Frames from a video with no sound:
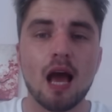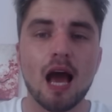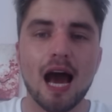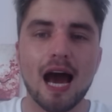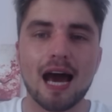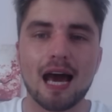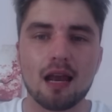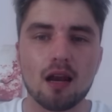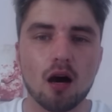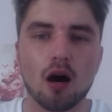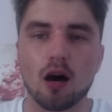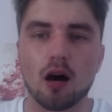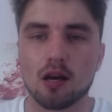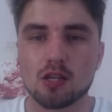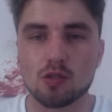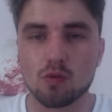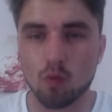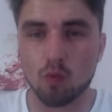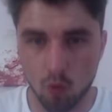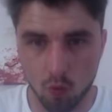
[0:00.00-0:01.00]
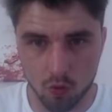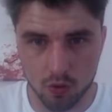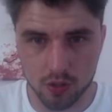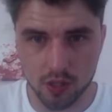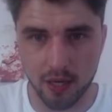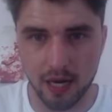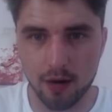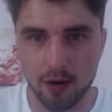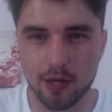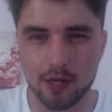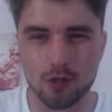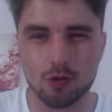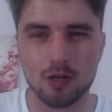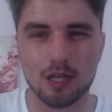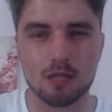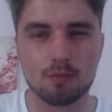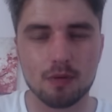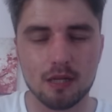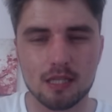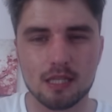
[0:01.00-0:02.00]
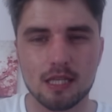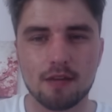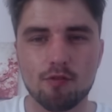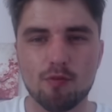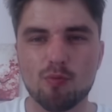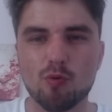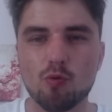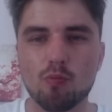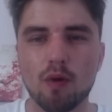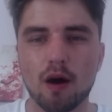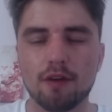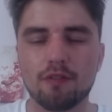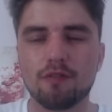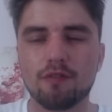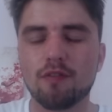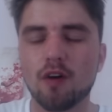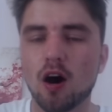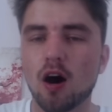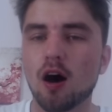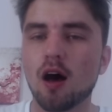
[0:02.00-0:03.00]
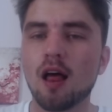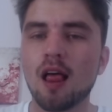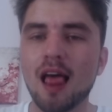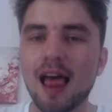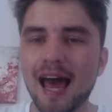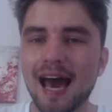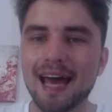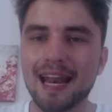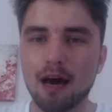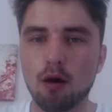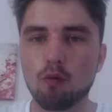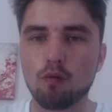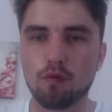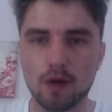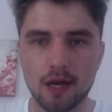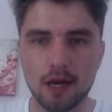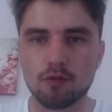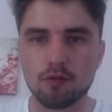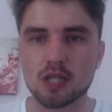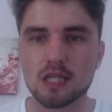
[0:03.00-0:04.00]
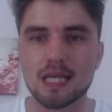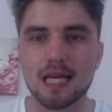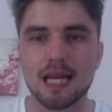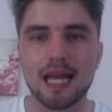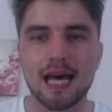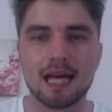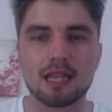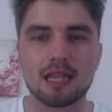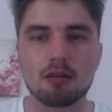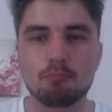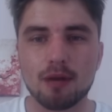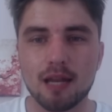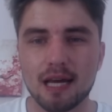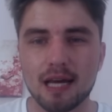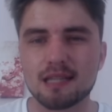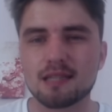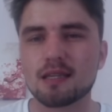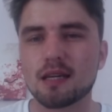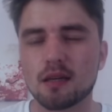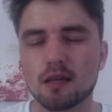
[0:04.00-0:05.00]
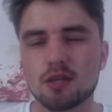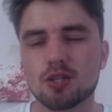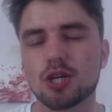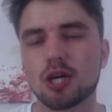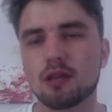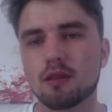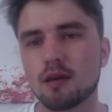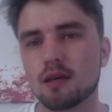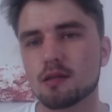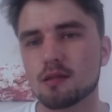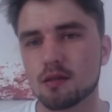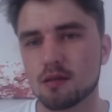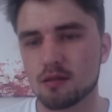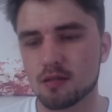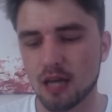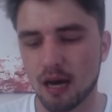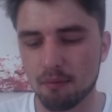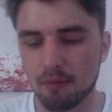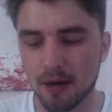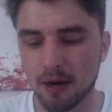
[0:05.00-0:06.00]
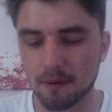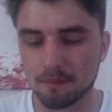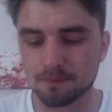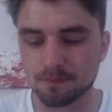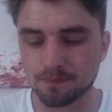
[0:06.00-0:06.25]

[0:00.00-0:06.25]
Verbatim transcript: and Arsenal also held interest, but it's Liverpool by far and out favourites to land the player's signature this summer.